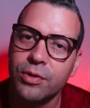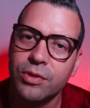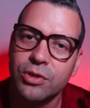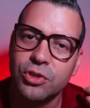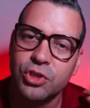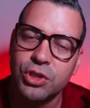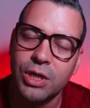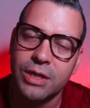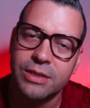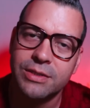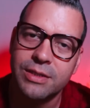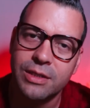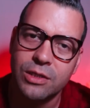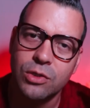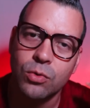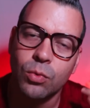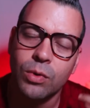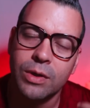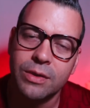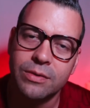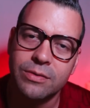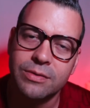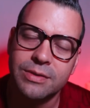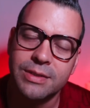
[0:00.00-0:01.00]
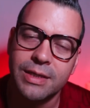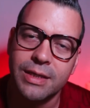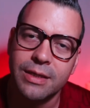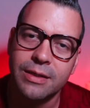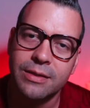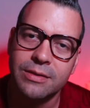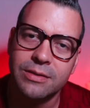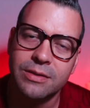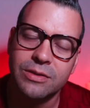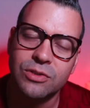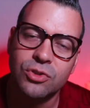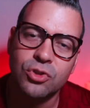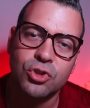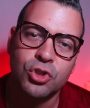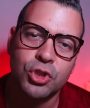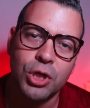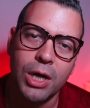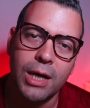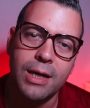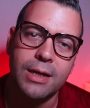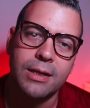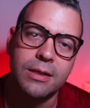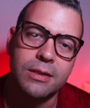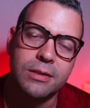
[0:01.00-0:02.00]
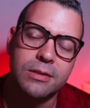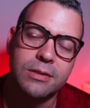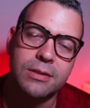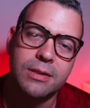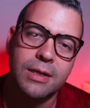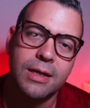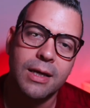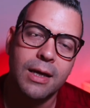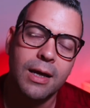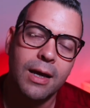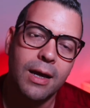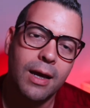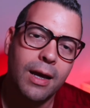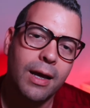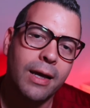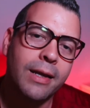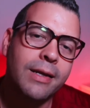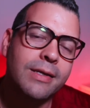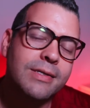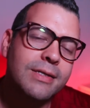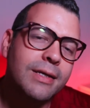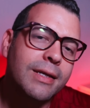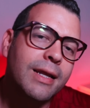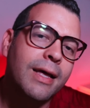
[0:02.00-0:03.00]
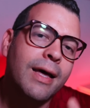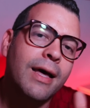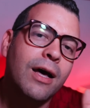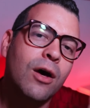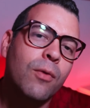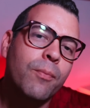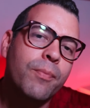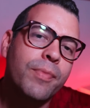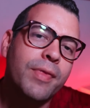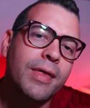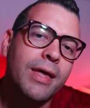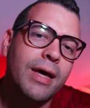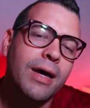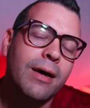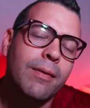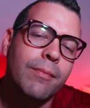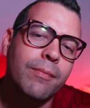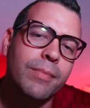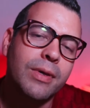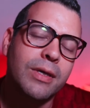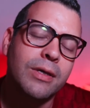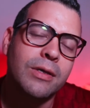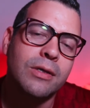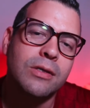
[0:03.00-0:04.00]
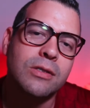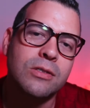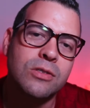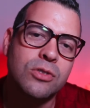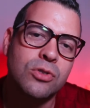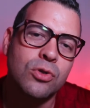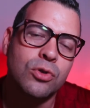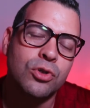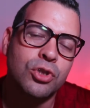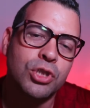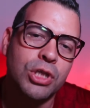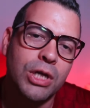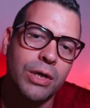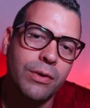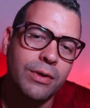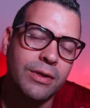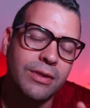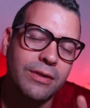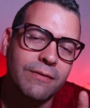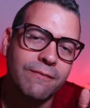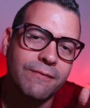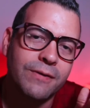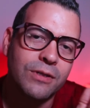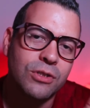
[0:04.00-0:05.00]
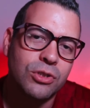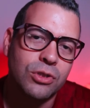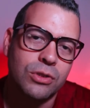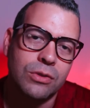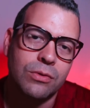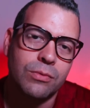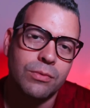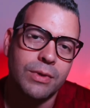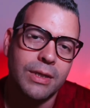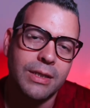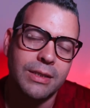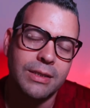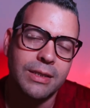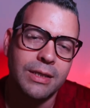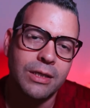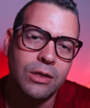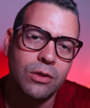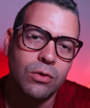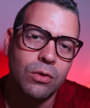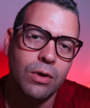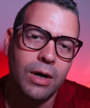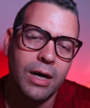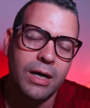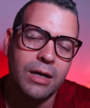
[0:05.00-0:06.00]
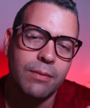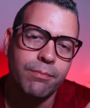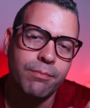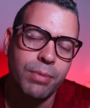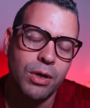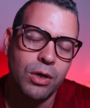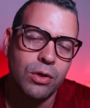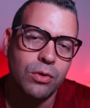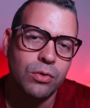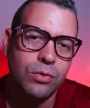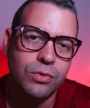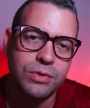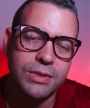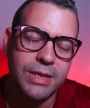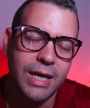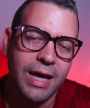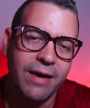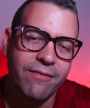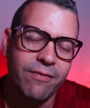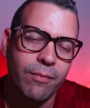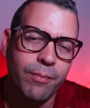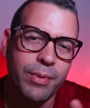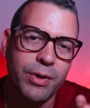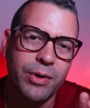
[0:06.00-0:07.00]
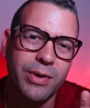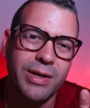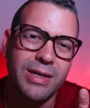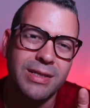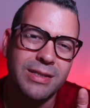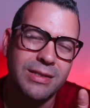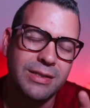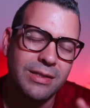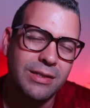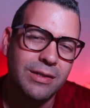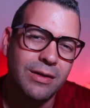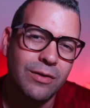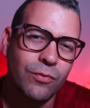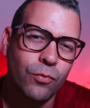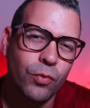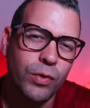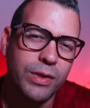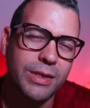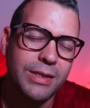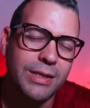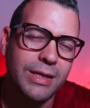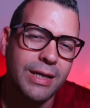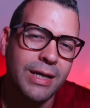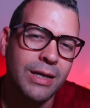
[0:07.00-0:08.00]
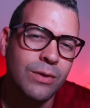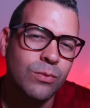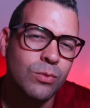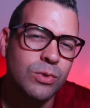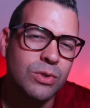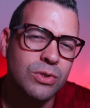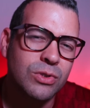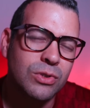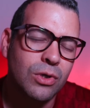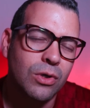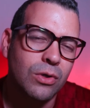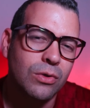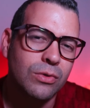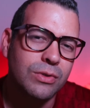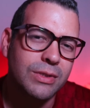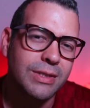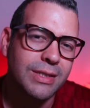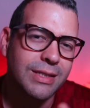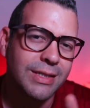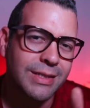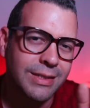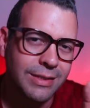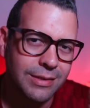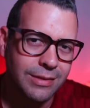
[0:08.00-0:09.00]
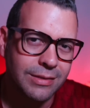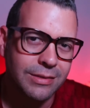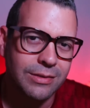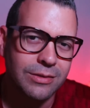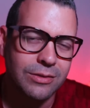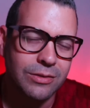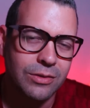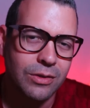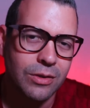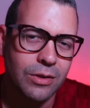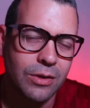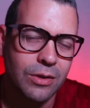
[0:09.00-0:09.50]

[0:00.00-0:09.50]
the shots that you want to take because it's your shot list. And it's gonna help them because you're sharing the vision, right? They know how to pose, they have a better idea of what the end result is.